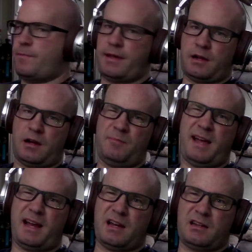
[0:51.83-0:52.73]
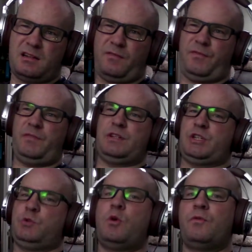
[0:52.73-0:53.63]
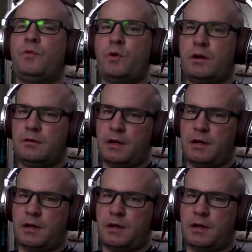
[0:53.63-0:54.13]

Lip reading: Compaq 5204.